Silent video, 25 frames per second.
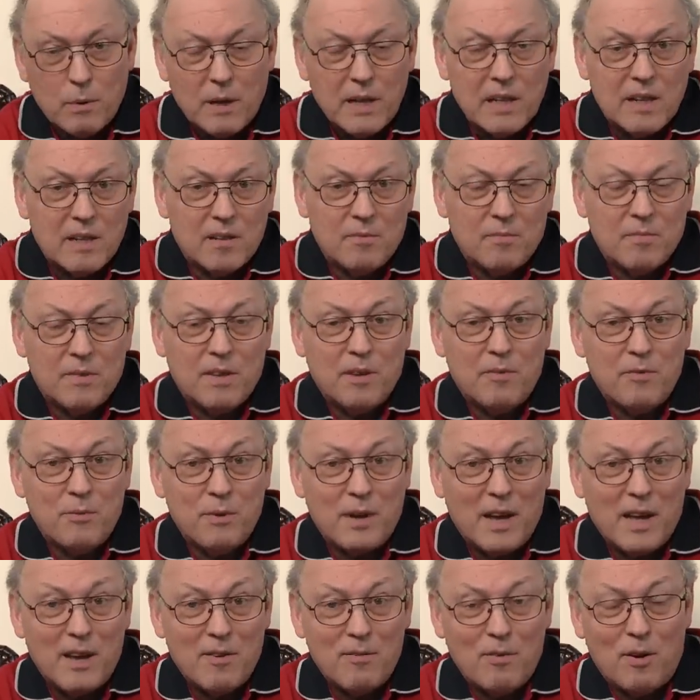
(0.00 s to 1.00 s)
Well, if
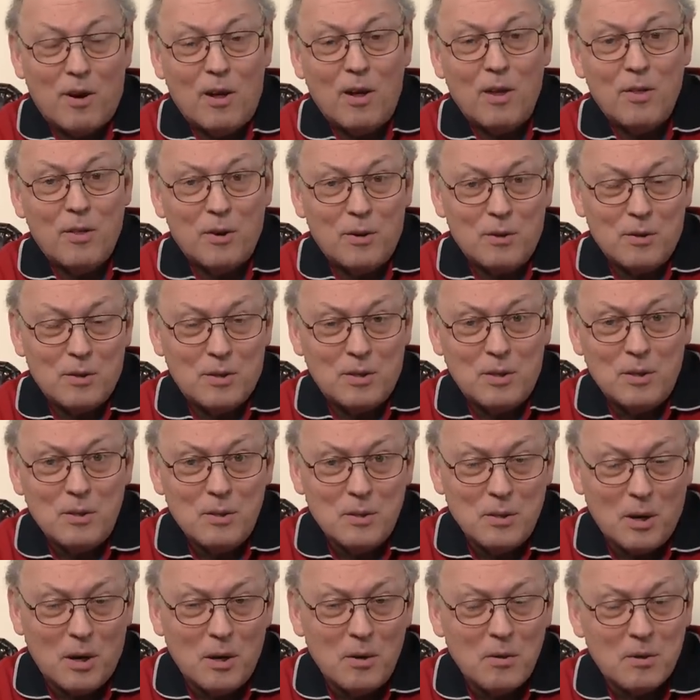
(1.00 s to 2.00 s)
we have all those
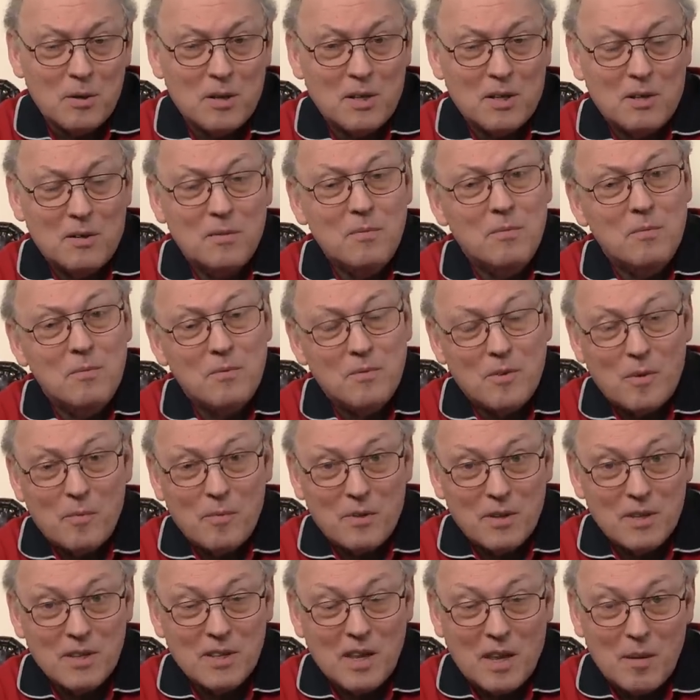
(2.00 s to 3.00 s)
new oak from
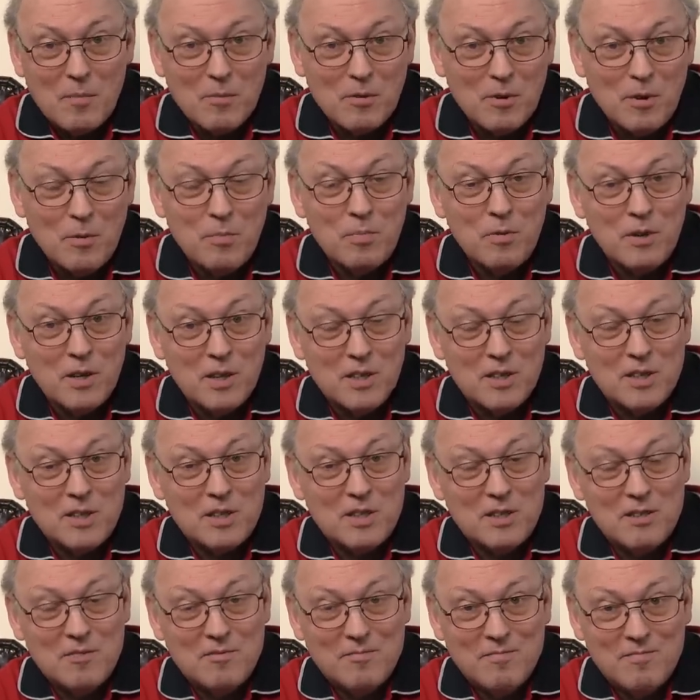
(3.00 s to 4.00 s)
the same
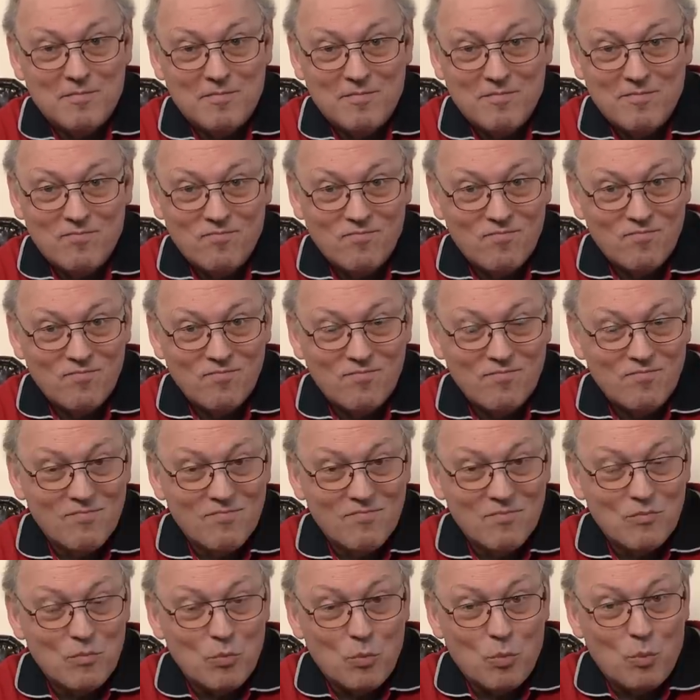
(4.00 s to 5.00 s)
cooperage,
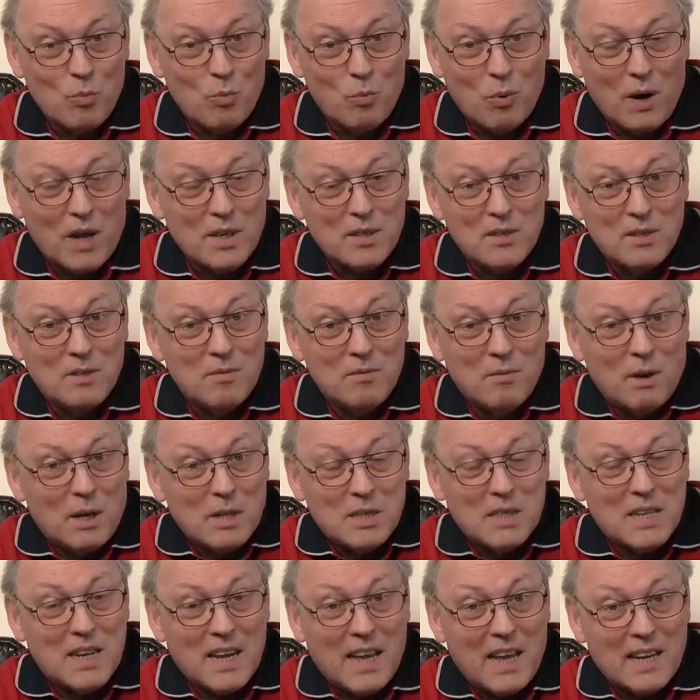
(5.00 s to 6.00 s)
why, why
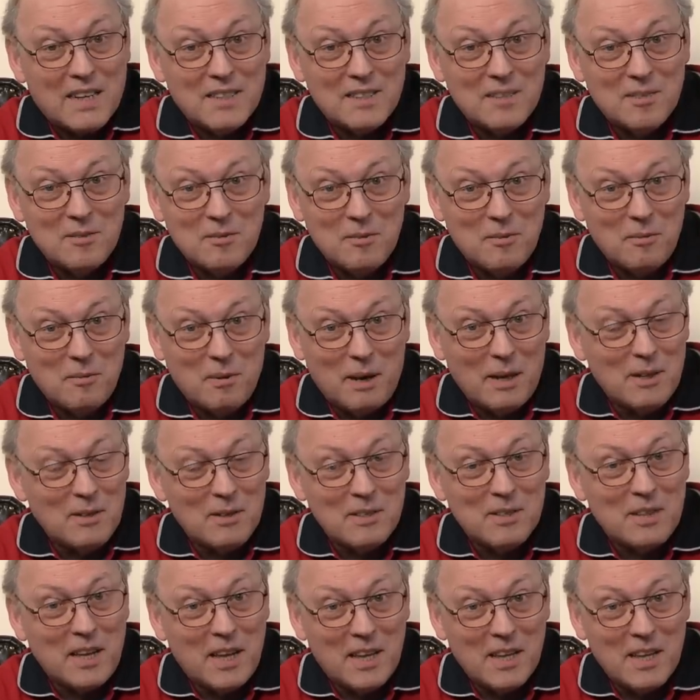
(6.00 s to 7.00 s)
select? Why
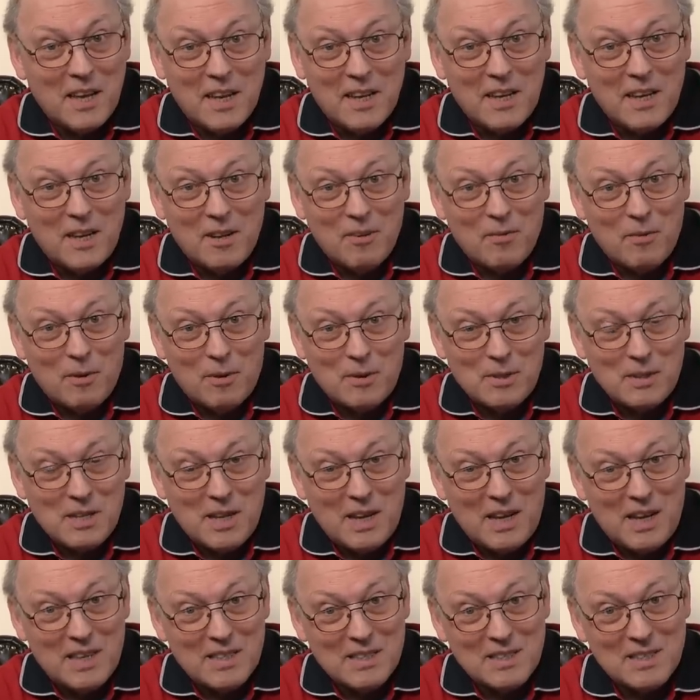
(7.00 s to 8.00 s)
not take any of those
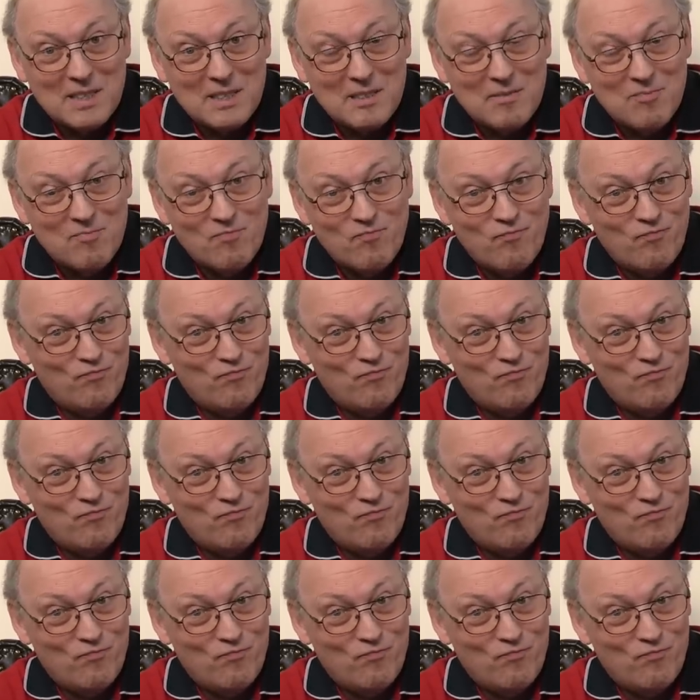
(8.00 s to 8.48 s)
casks?